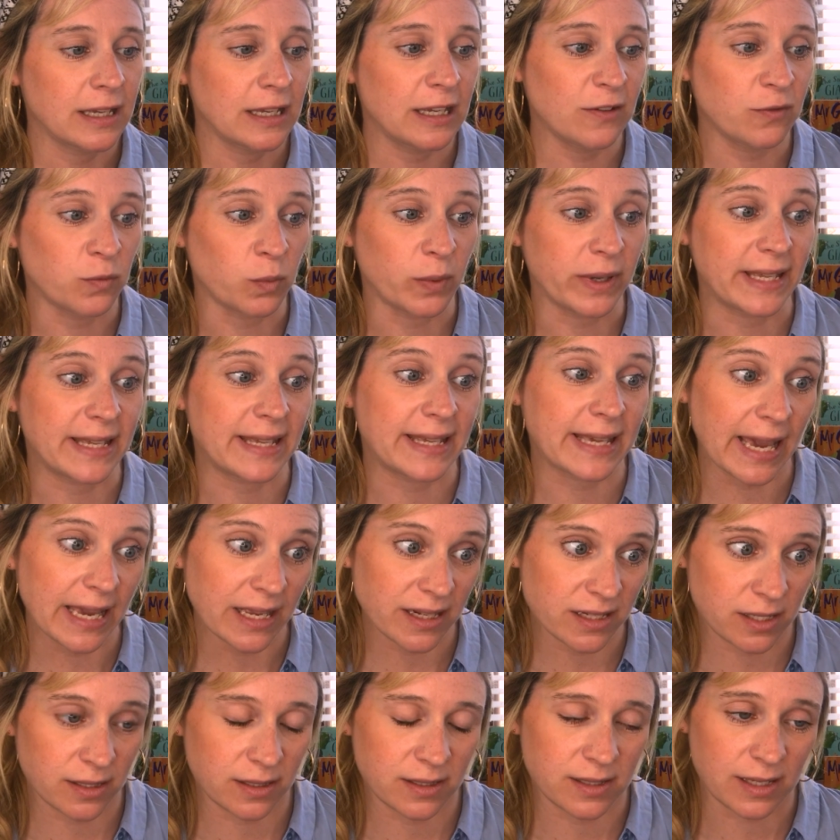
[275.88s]
"If we
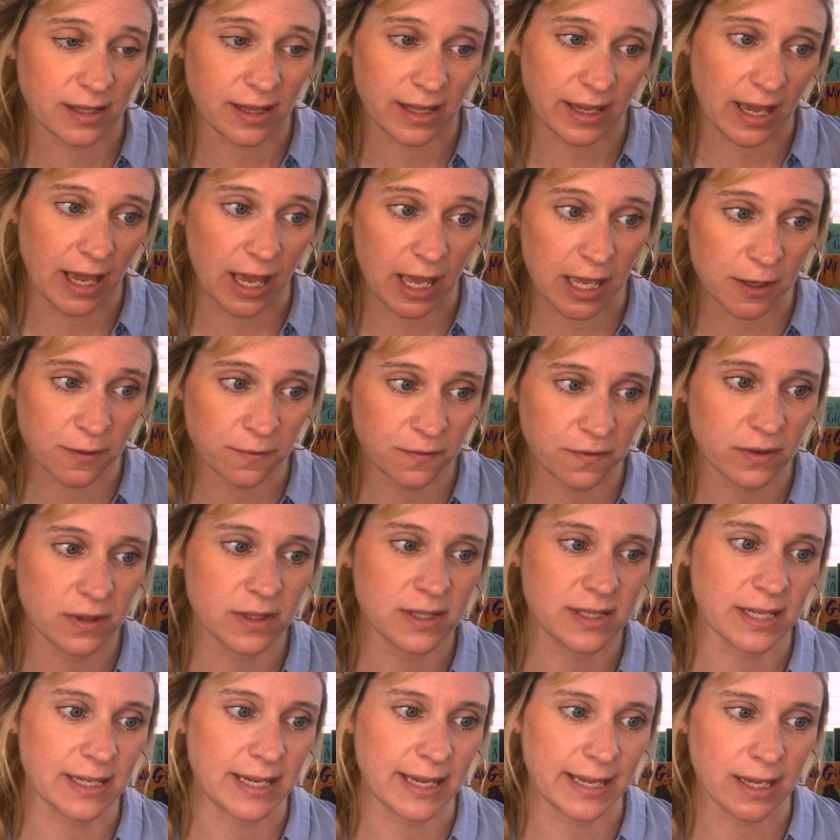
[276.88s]
get to the cave,"
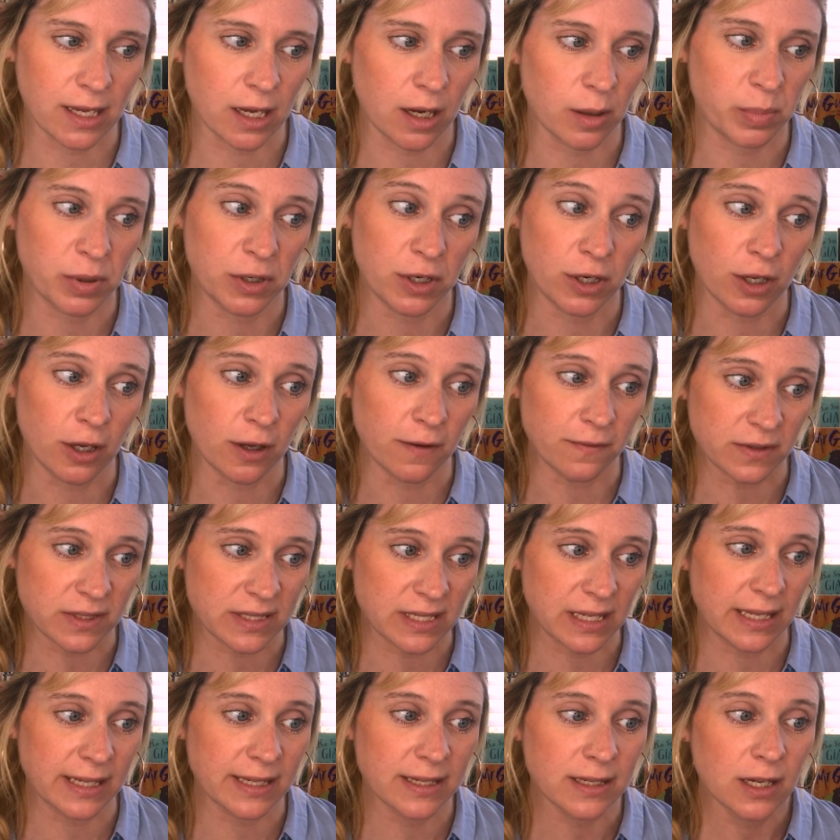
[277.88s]
said Hiccup
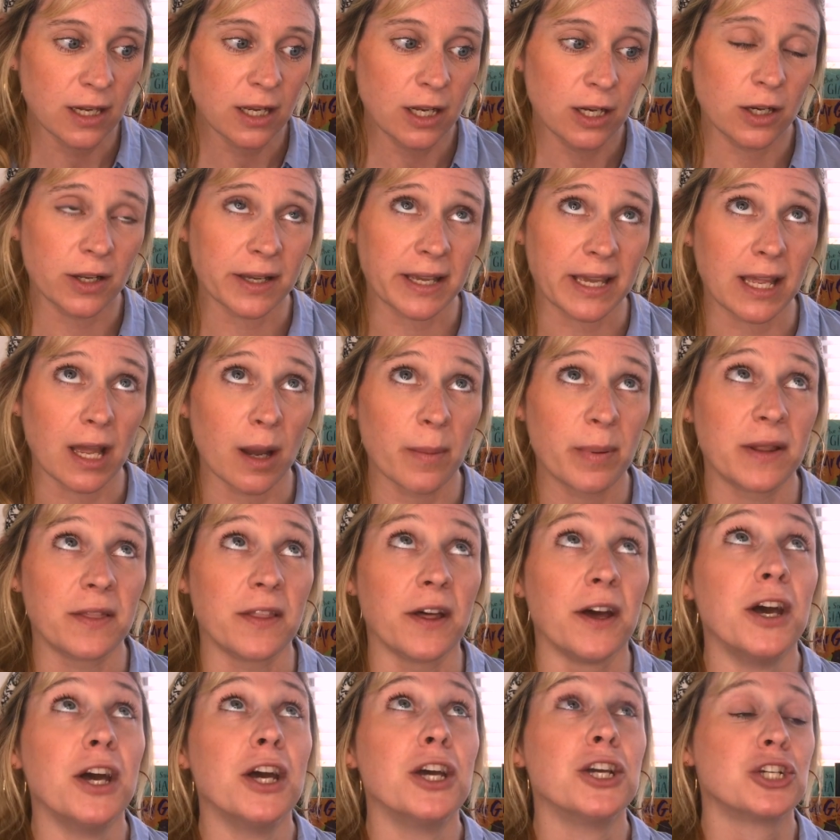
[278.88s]
nervously, looking up at
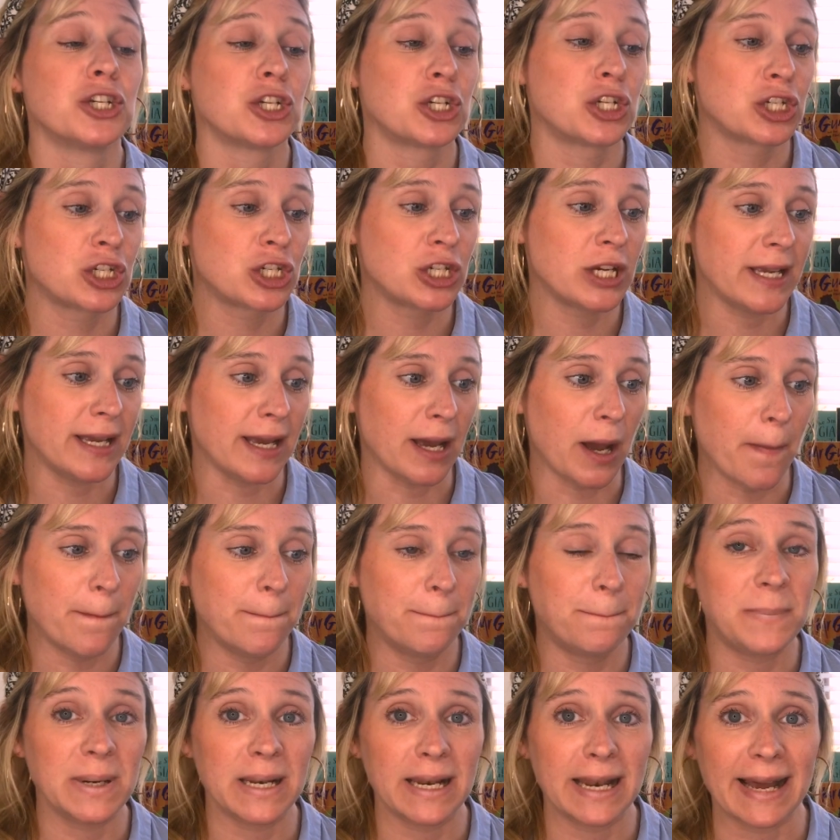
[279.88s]
the sheer
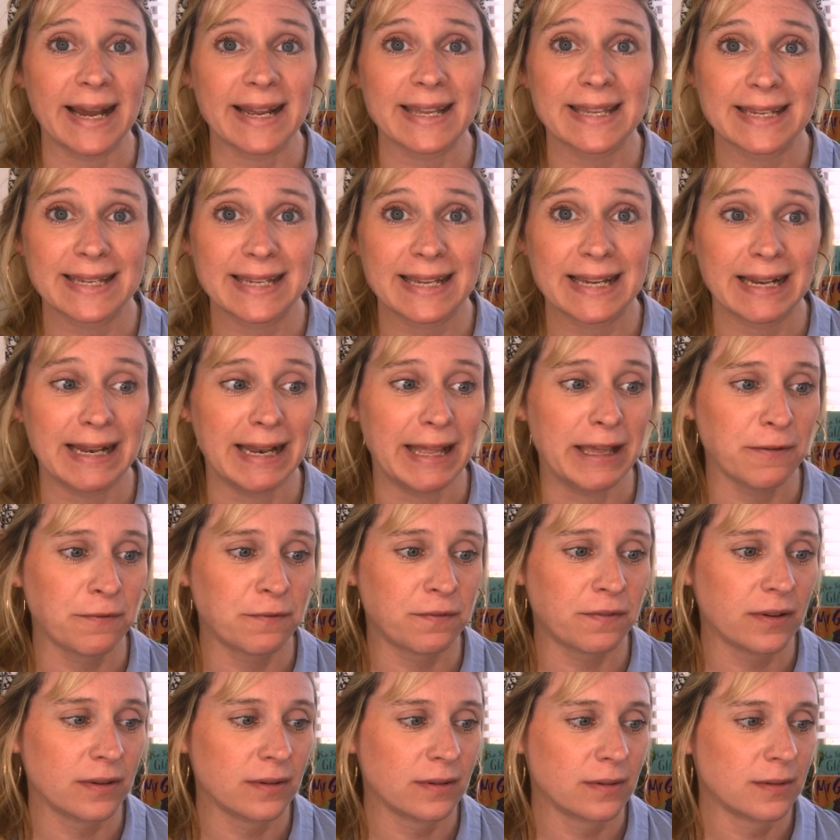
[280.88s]
black
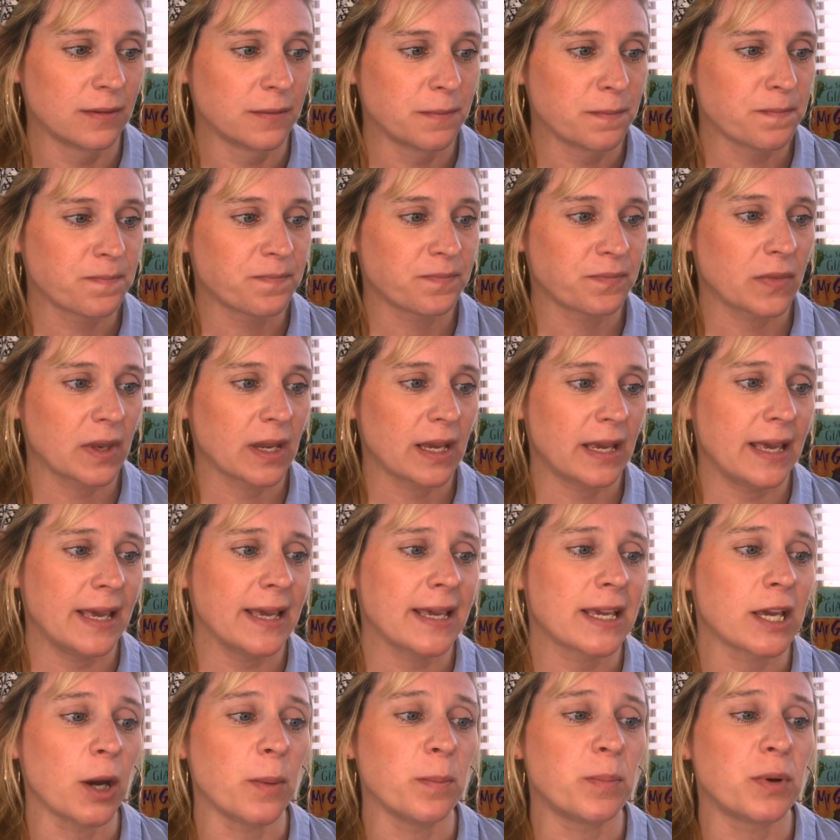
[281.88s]
cliff.
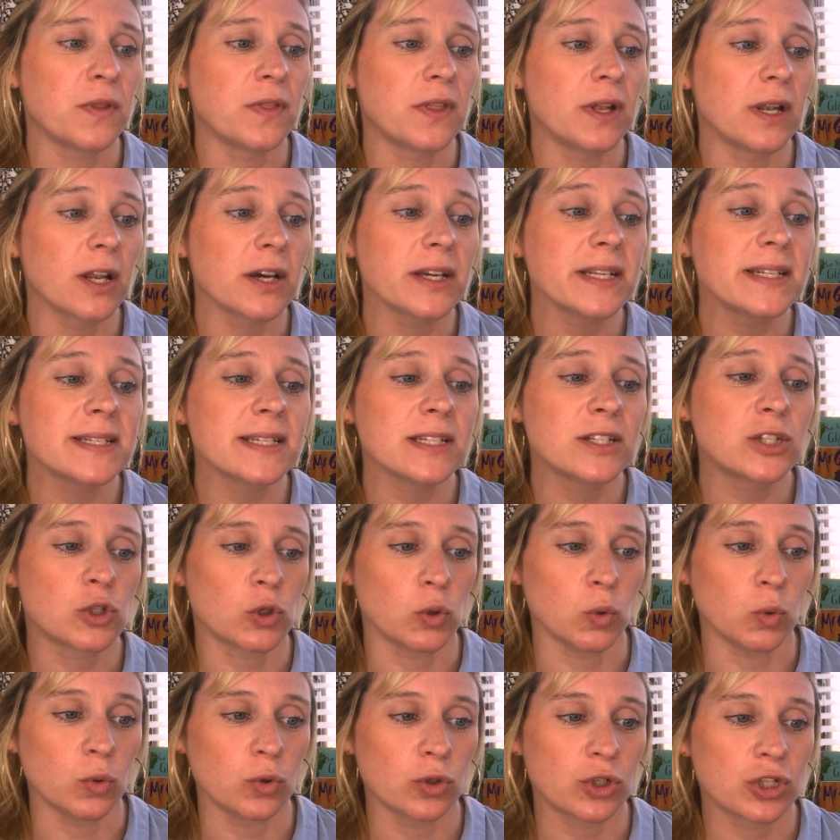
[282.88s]
Hiccup put the lighted
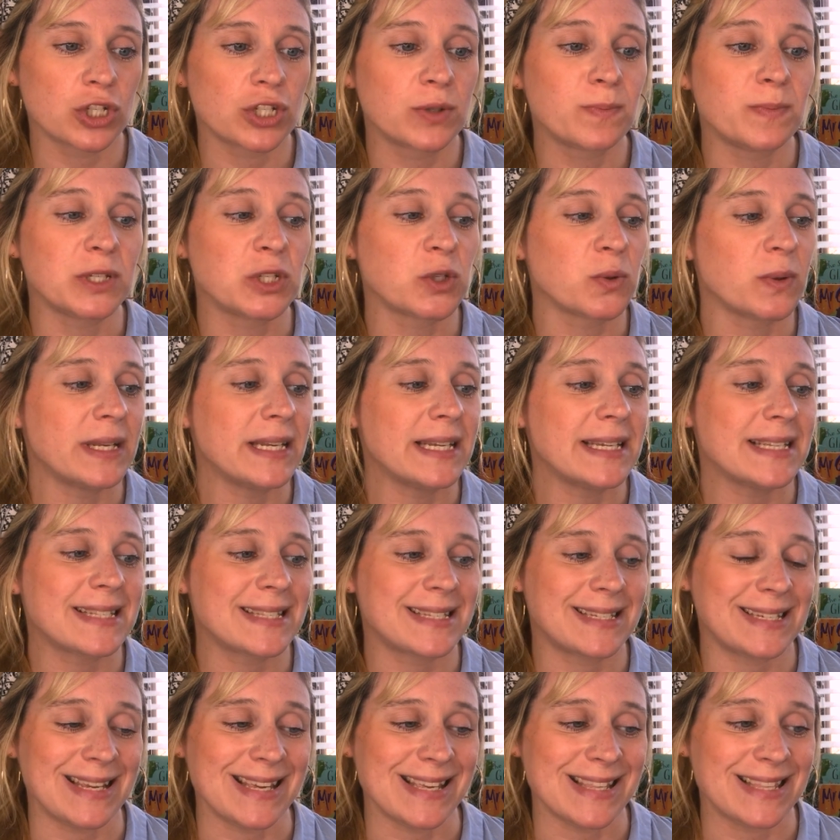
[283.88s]
torch between his
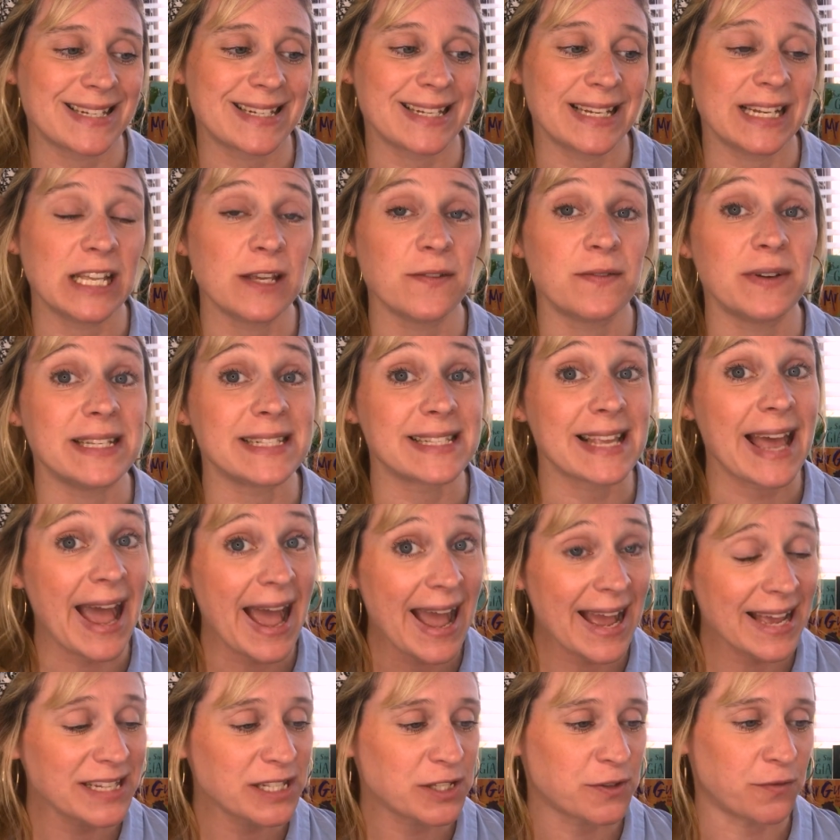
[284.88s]
teeth to leave his
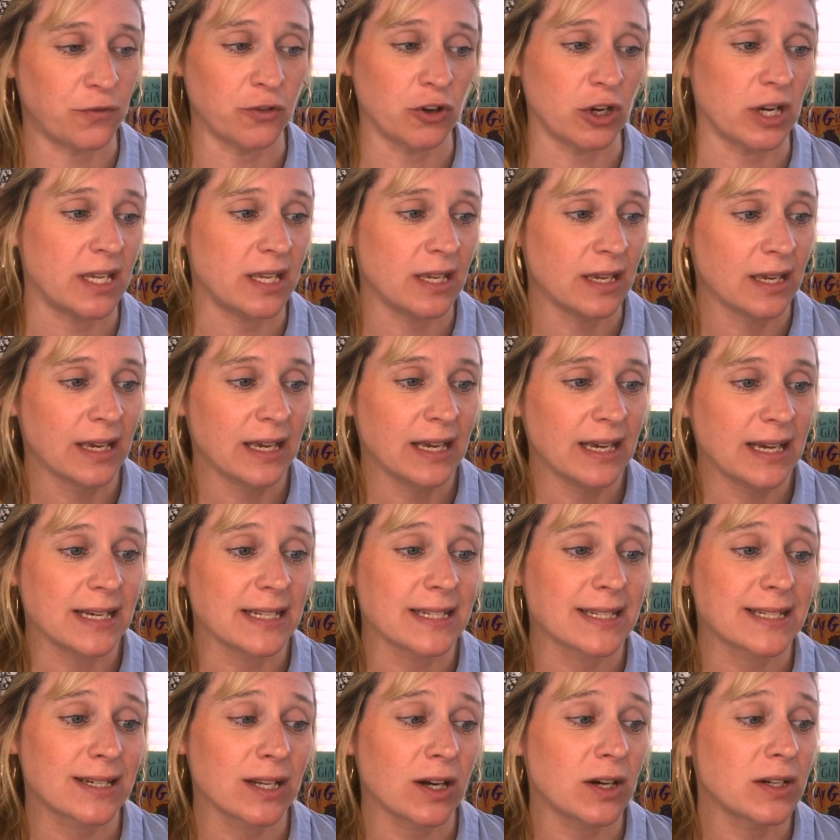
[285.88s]
hands free
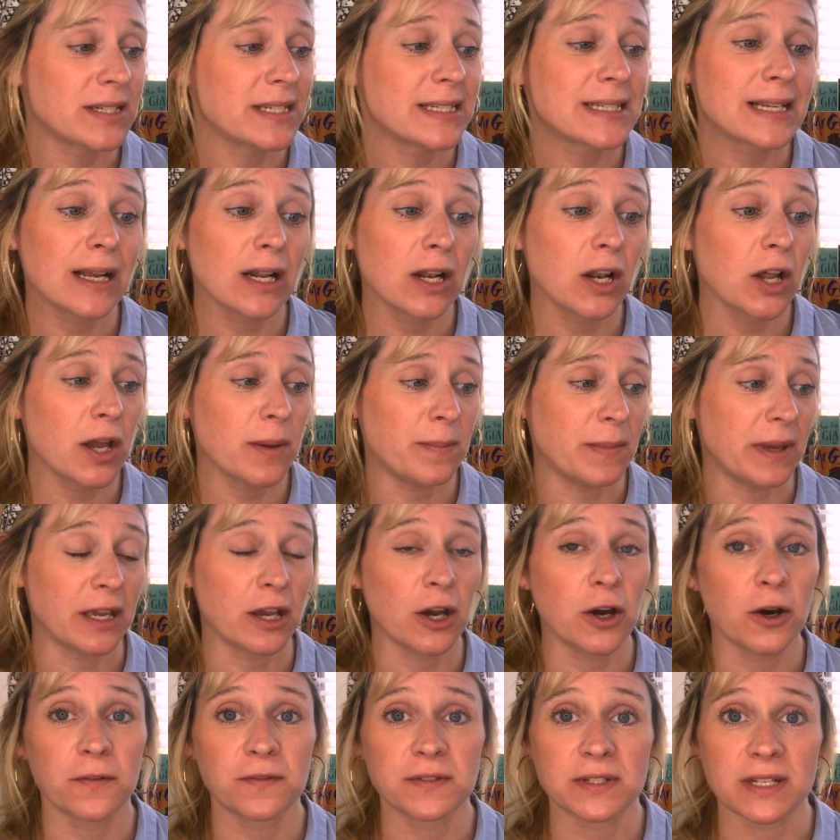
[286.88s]
and started climbing
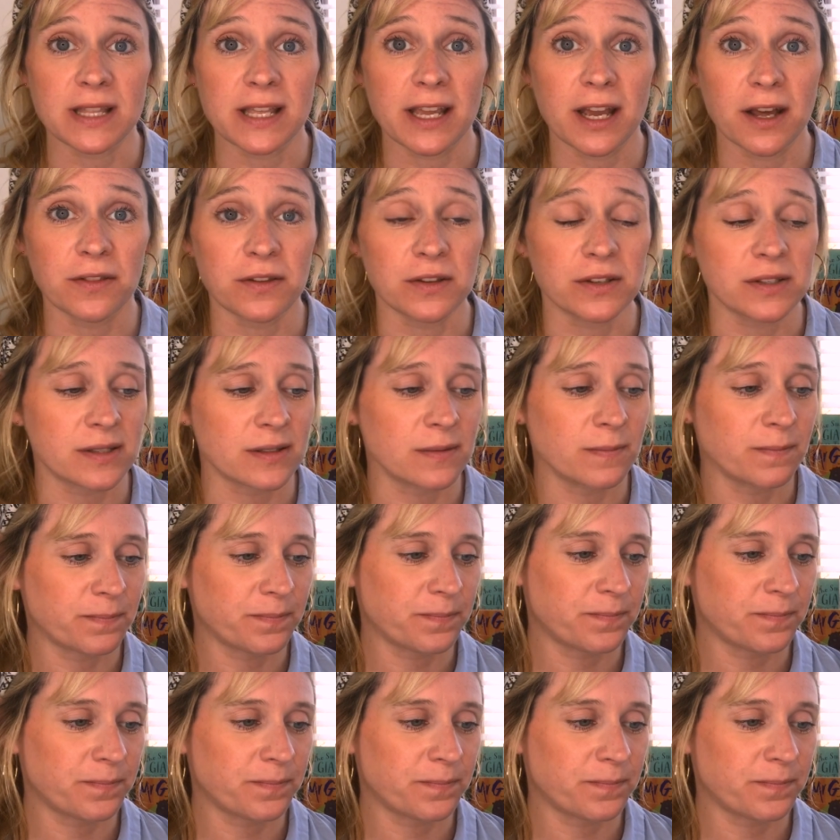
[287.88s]
after the others.